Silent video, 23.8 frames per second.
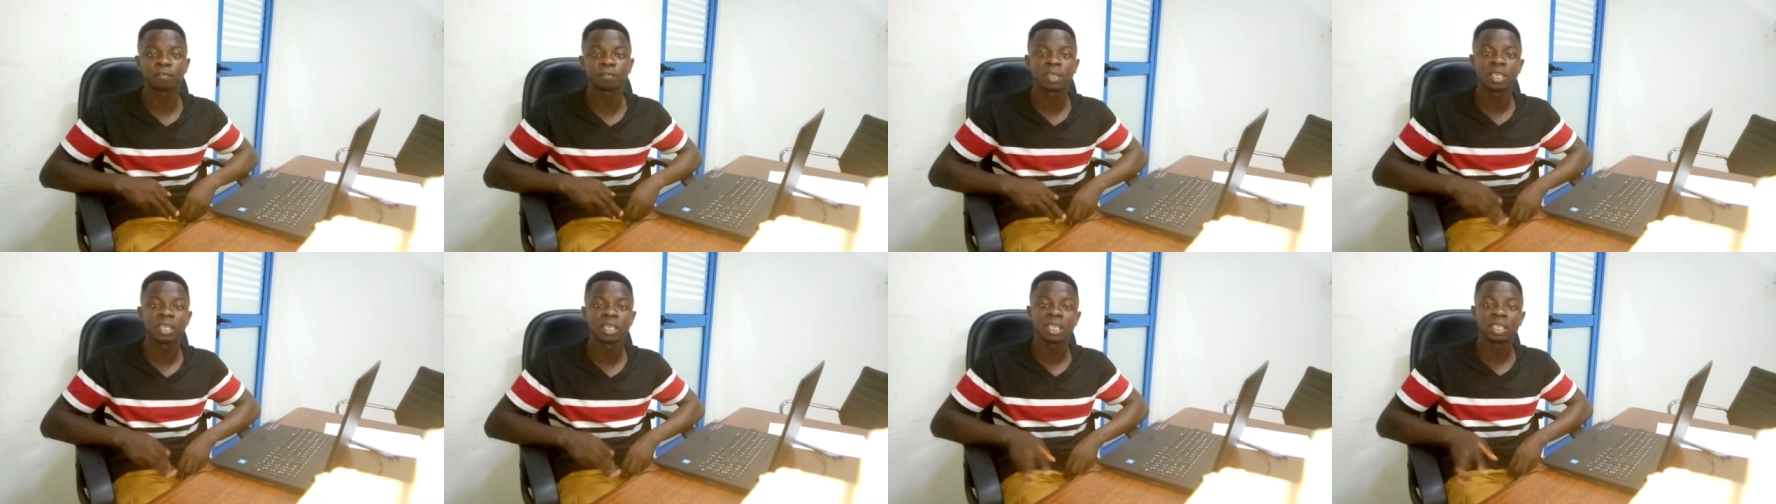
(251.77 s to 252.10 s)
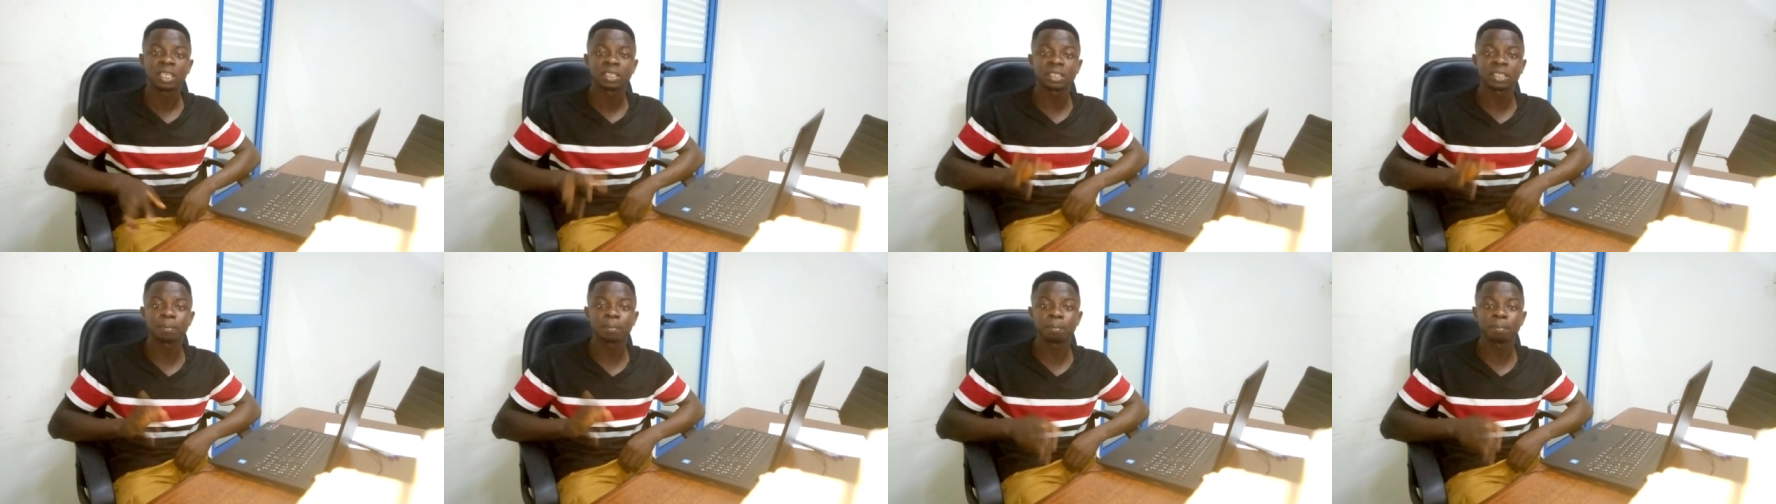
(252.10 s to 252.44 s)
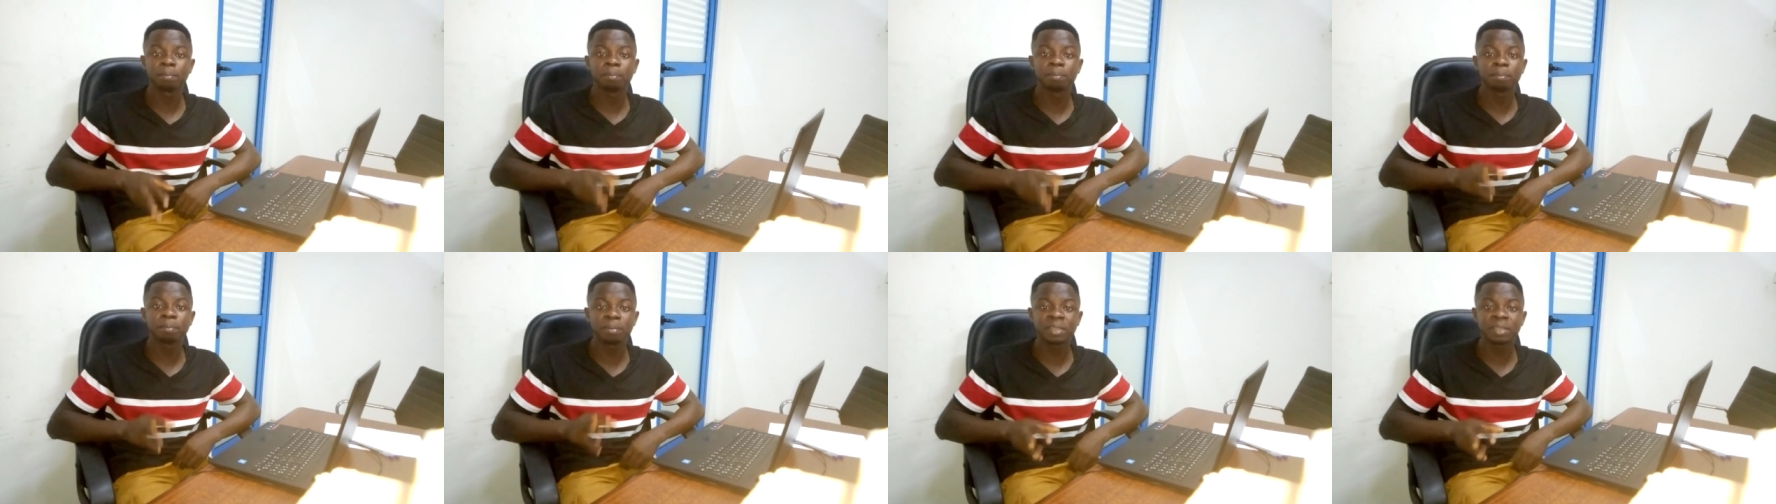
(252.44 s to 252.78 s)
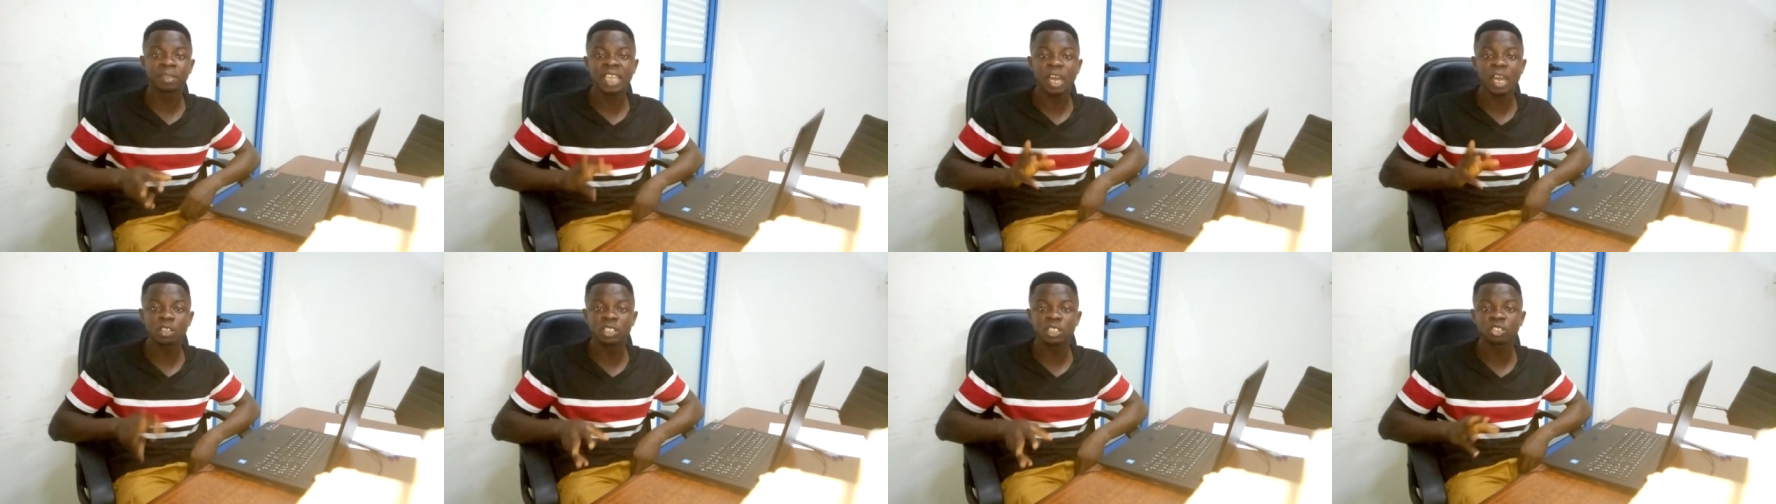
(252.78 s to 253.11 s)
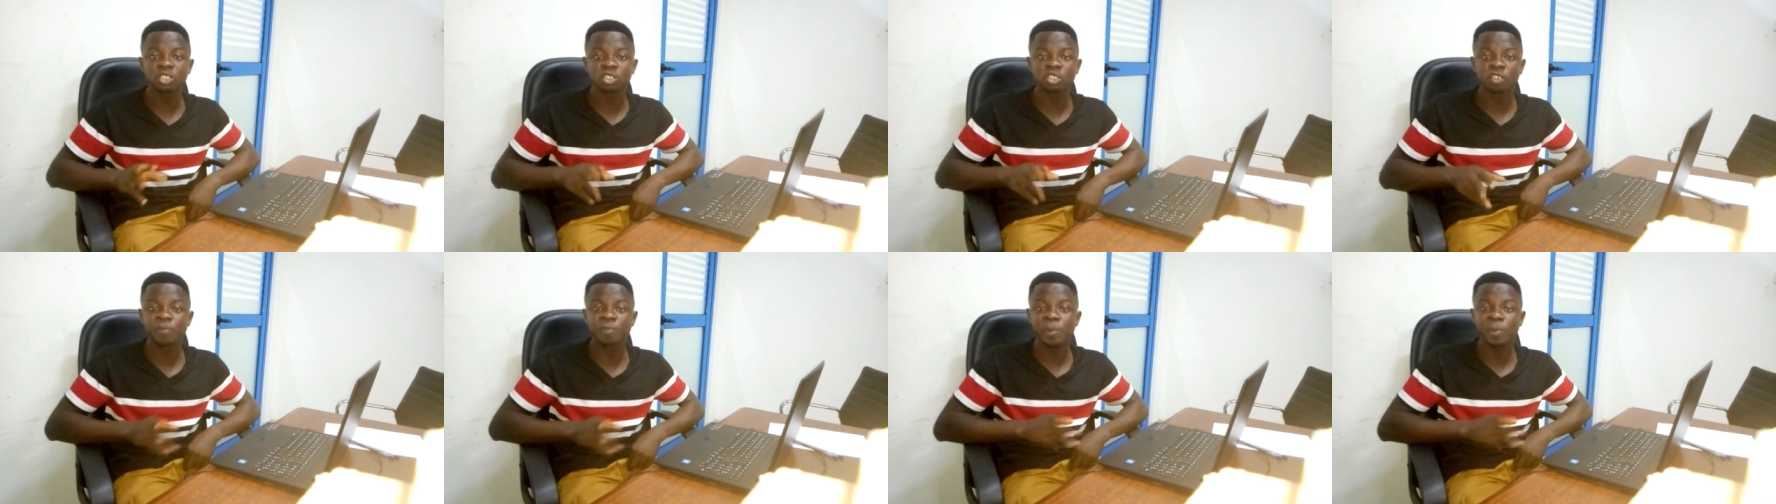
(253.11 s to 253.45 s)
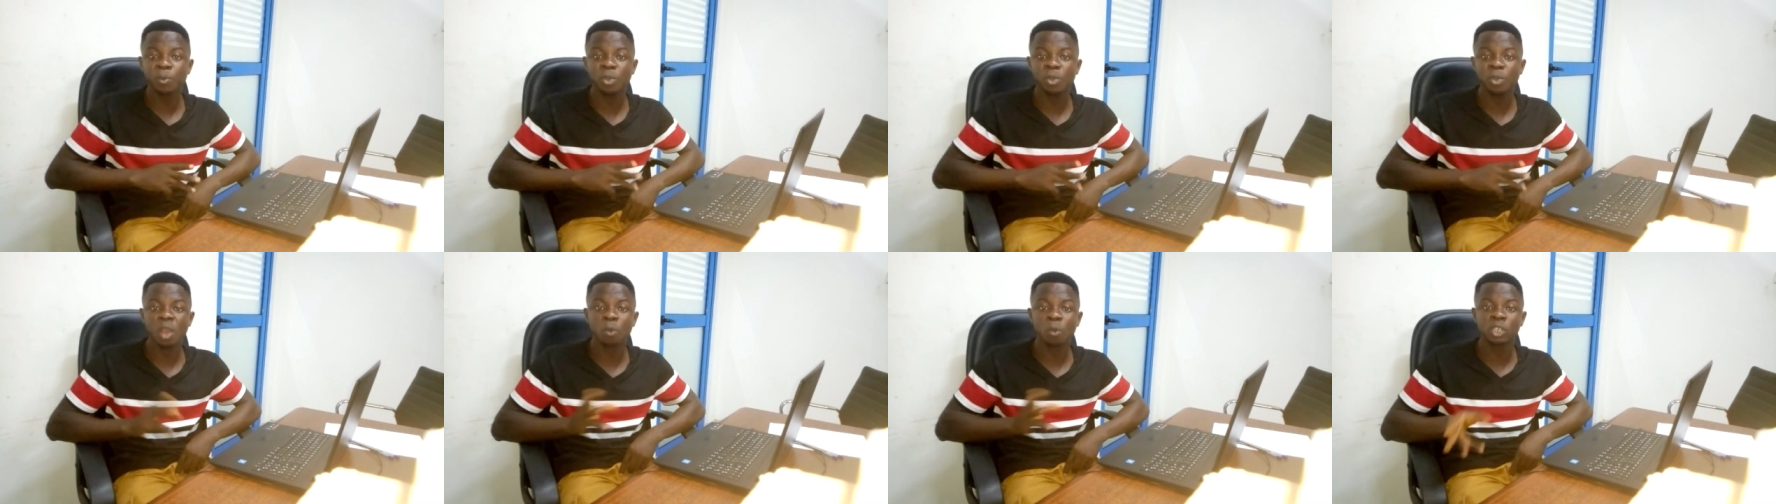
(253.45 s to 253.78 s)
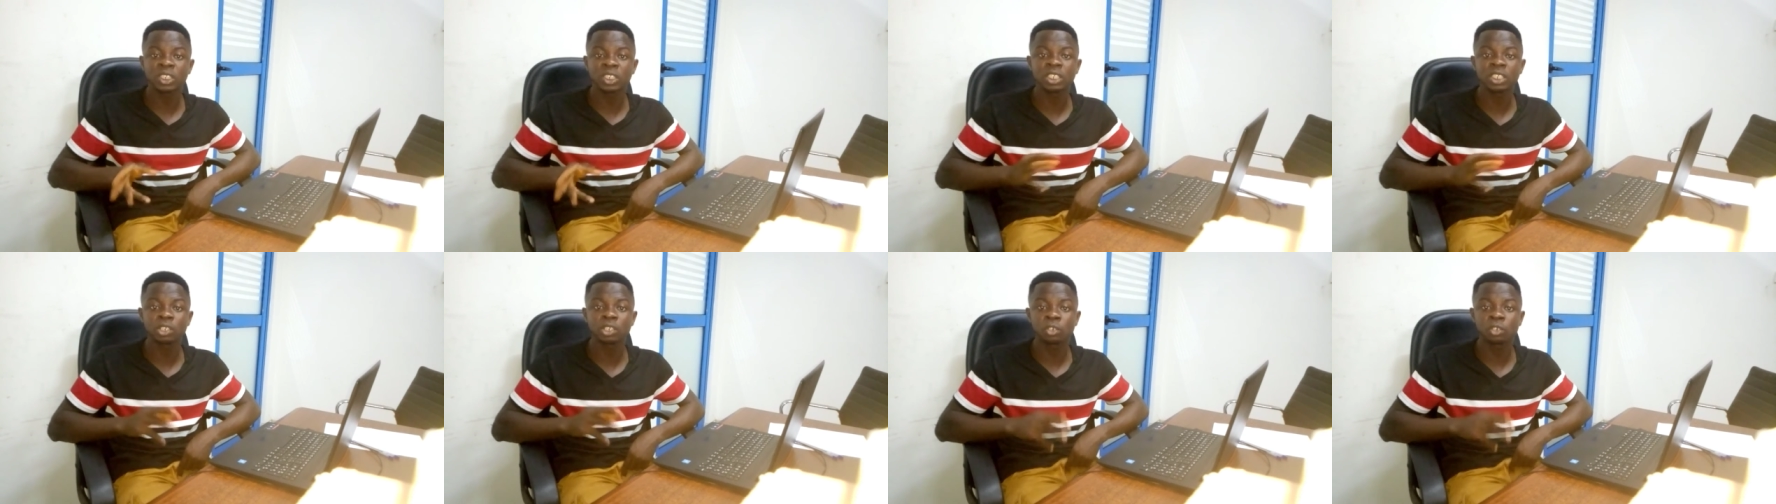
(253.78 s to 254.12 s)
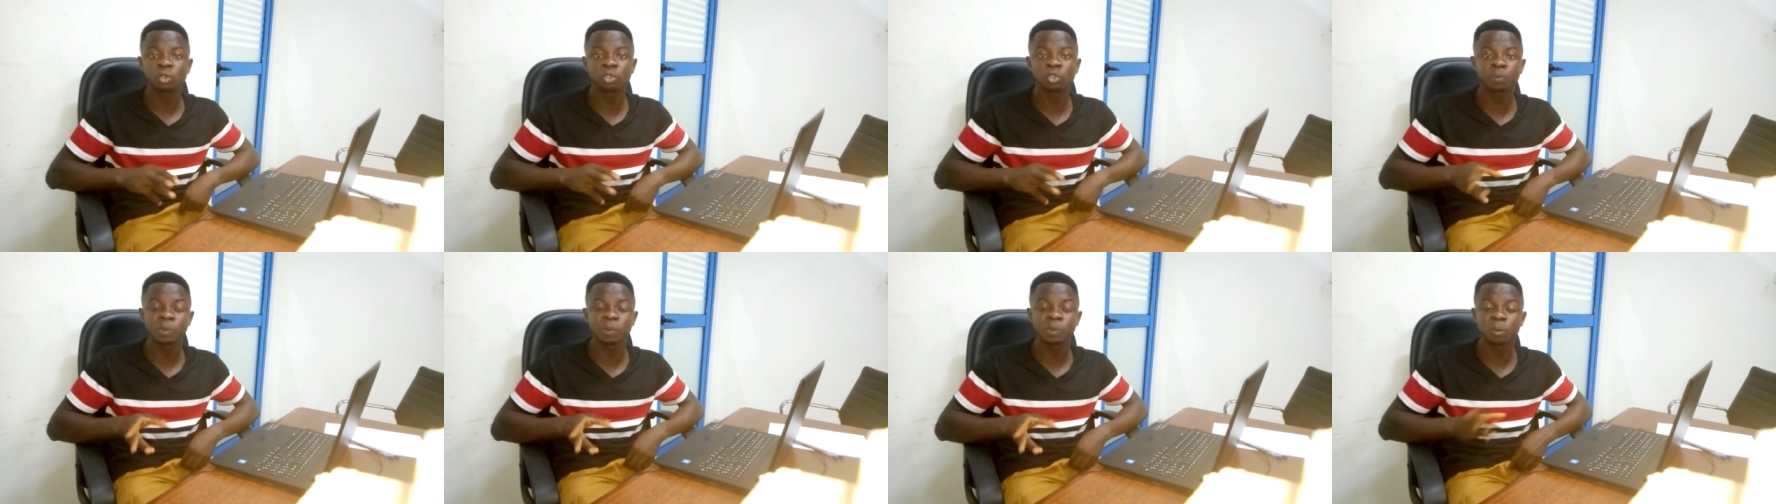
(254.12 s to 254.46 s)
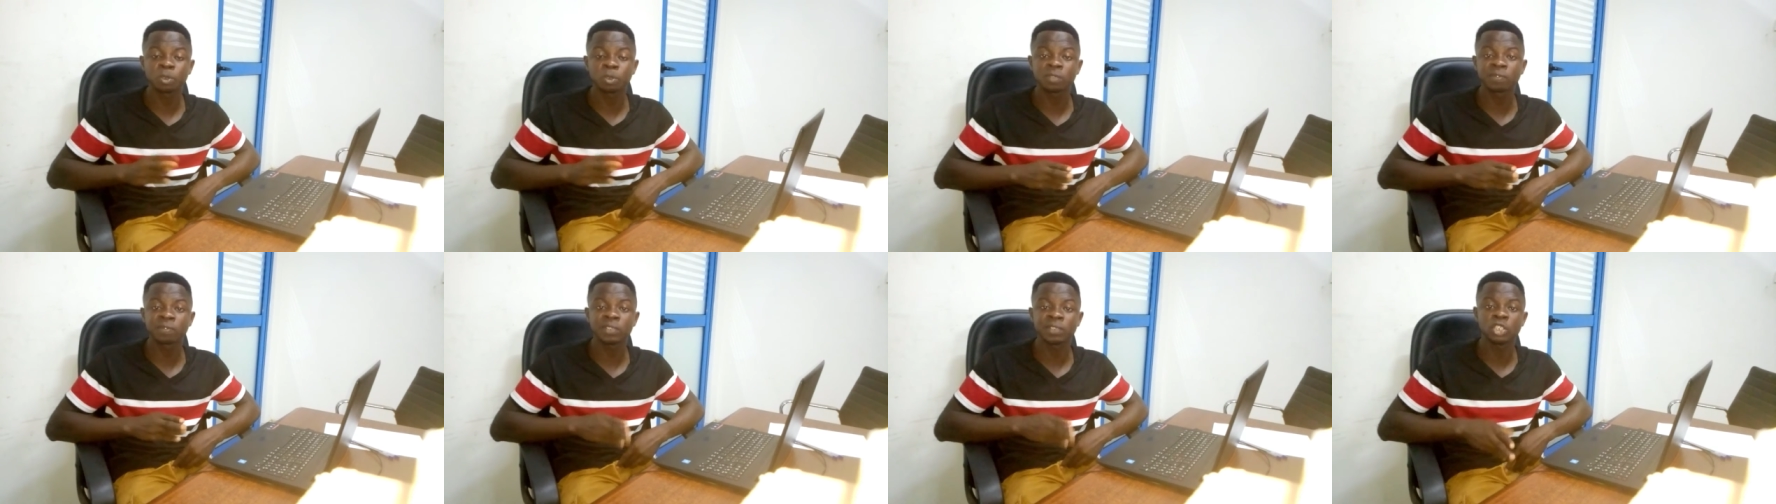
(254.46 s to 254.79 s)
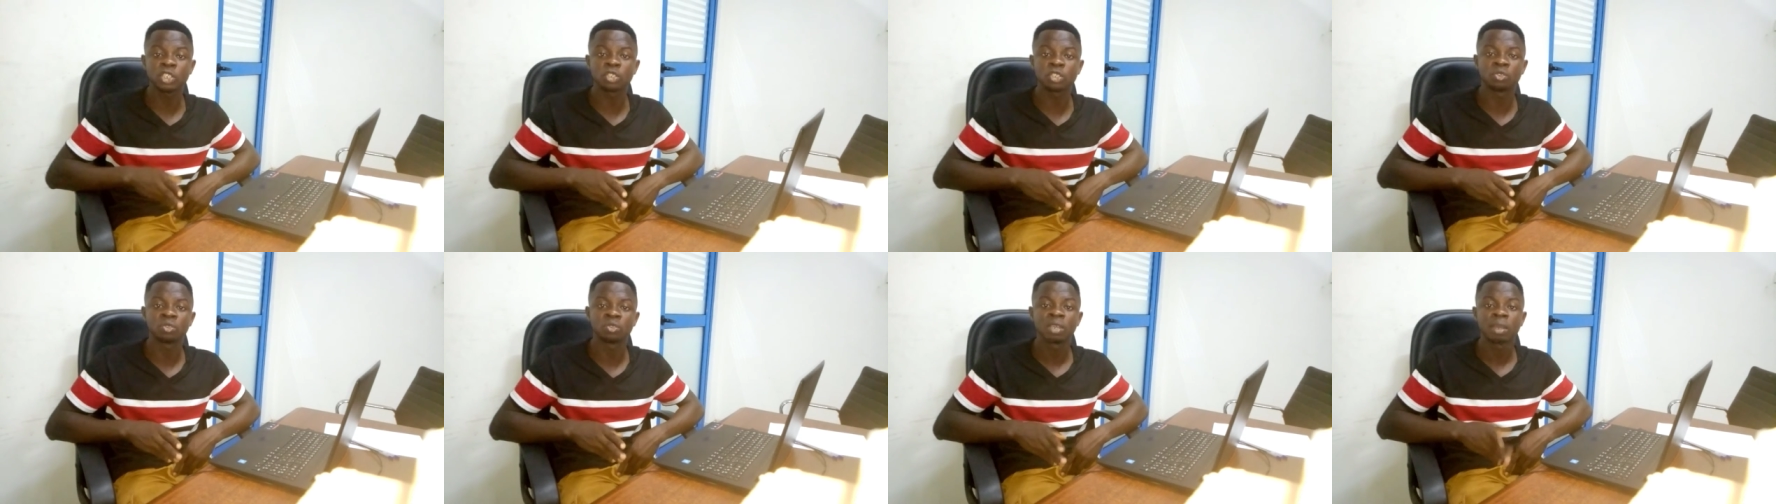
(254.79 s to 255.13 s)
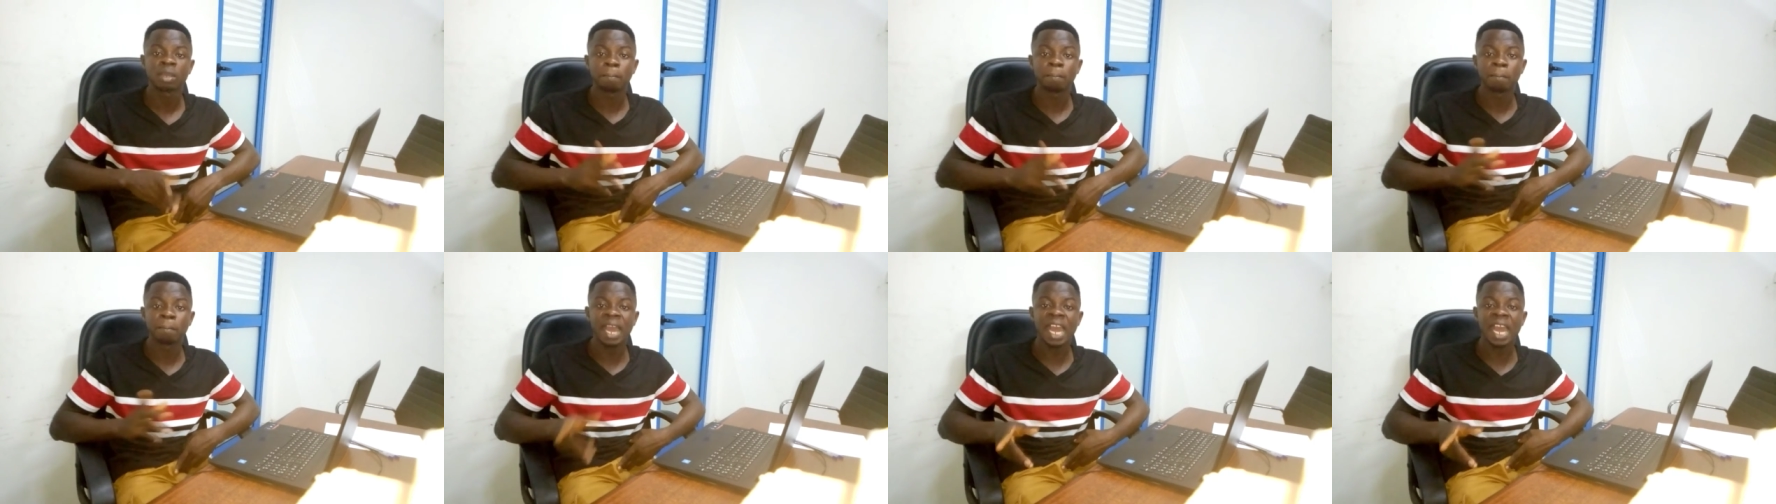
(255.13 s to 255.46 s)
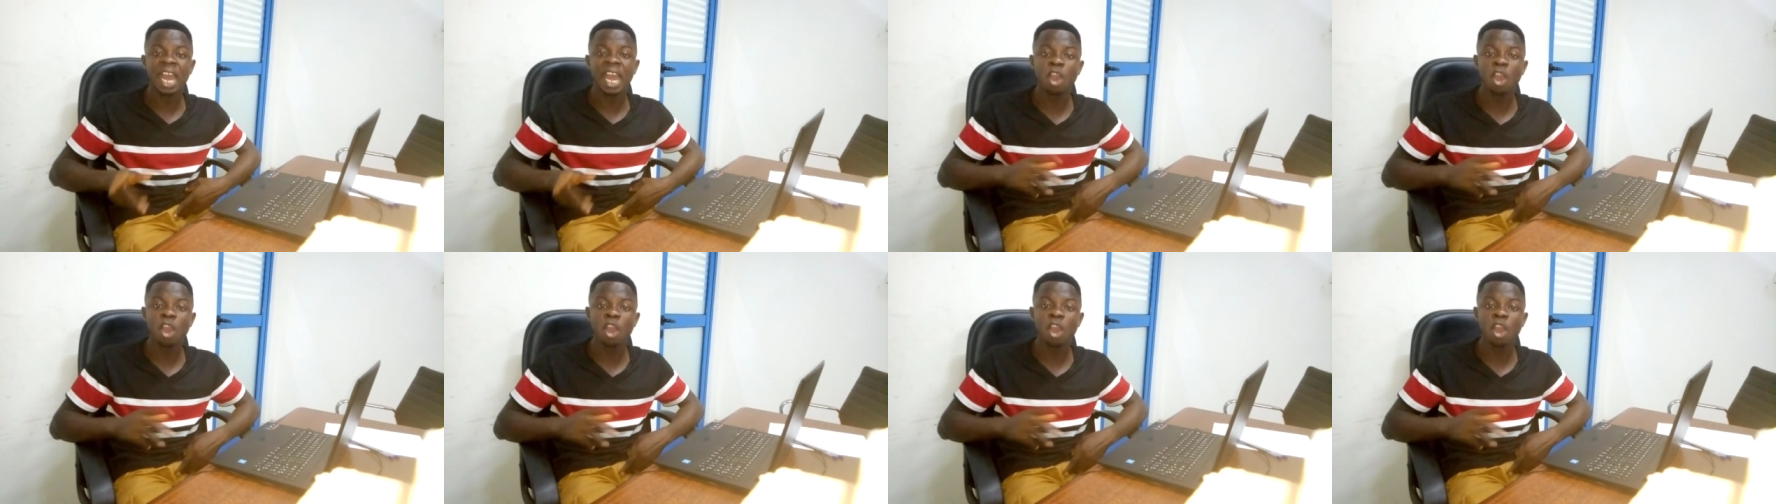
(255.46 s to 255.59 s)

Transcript: what helped them is that one of their videos, the YouTube will make them.